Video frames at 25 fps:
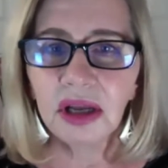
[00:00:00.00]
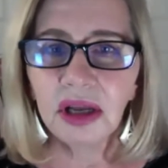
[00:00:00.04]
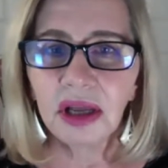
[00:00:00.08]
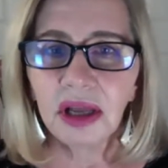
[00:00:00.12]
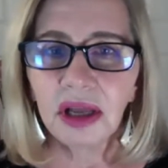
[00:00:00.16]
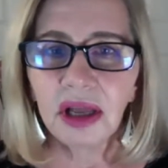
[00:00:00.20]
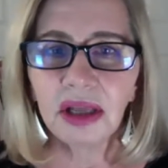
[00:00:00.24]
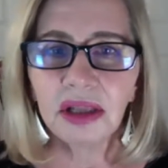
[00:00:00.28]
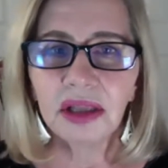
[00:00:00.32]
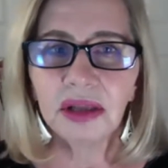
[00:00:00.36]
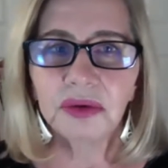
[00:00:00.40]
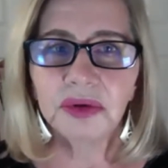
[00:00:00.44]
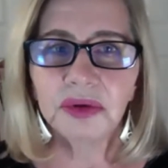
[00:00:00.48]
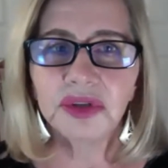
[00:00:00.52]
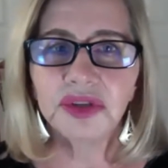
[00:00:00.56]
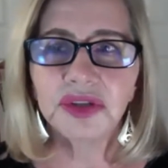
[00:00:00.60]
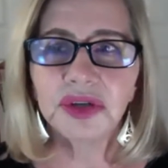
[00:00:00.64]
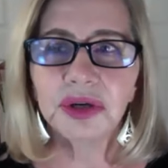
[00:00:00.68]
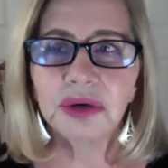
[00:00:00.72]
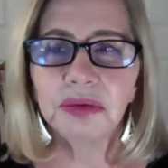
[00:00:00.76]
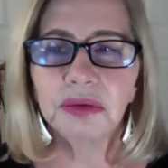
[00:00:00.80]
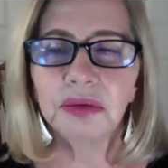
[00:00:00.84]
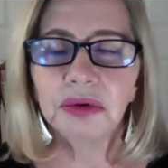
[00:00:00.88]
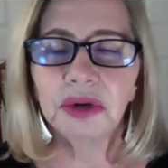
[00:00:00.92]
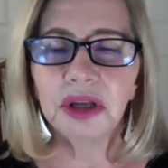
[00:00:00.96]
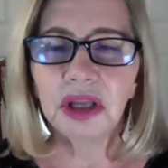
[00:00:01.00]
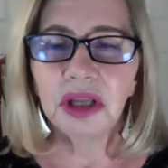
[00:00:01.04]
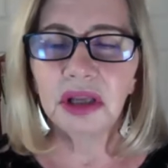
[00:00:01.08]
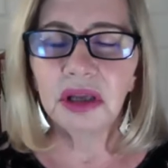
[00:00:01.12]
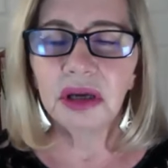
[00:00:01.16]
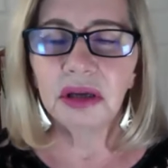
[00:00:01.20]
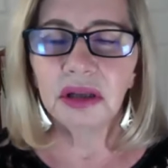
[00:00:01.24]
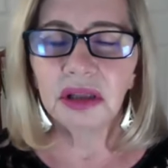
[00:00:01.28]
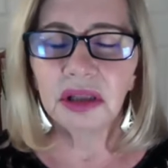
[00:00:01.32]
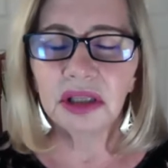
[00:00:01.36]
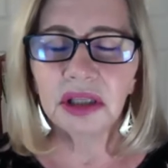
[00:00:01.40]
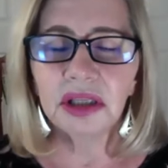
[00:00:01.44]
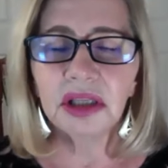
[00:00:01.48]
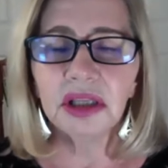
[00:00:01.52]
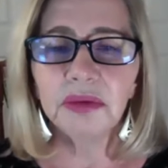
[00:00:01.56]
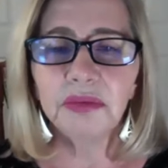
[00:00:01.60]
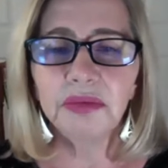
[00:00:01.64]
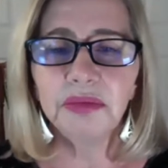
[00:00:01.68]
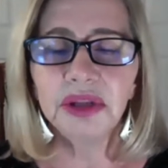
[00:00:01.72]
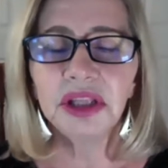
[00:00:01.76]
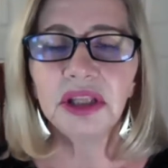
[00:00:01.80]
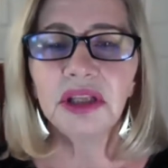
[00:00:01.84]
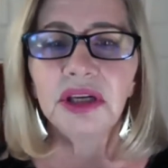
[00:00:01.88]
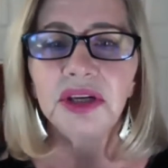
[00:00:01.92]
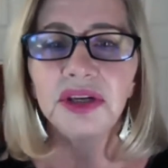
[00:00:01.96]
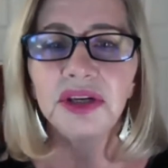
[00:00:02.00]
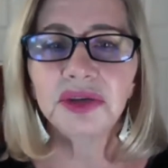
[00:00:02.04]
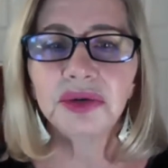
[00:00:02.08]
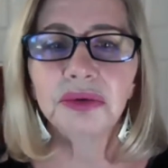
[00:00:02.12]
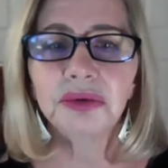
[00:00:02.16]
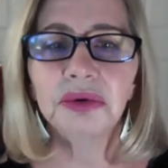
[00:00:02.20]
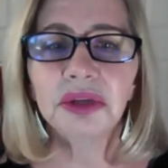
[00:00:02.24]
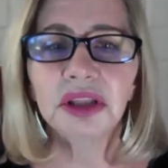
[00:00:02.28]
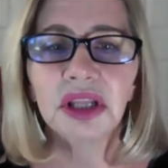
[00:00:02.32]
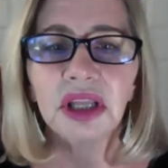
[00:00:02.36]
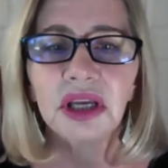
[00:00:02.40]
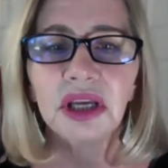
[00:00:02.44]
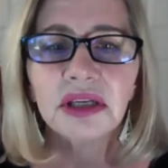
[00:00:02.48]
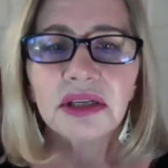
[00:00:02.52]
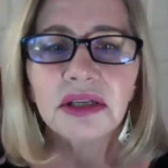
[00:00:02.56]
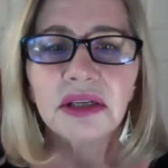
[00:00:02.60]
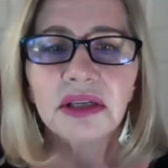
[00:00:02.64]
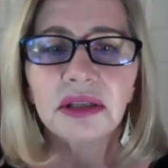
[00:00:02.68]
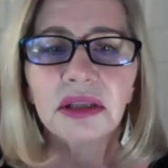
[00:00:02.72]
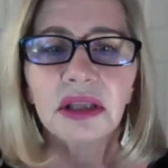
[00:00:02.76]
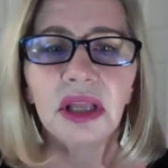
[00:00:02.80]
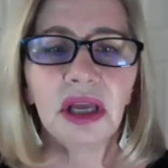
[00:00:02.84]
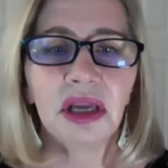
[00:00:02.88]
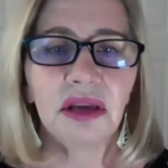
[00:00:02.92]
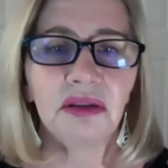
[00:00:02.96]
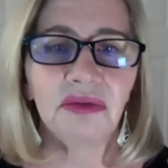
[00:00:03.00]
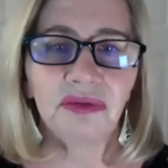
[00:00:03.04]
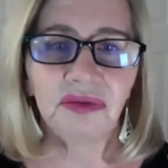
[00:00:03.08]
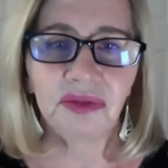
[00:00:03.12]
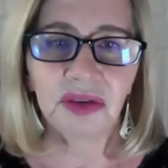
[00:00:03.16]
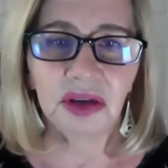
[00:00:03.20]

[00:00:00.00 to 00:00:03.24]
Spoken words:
and there was so little ability to relate to life.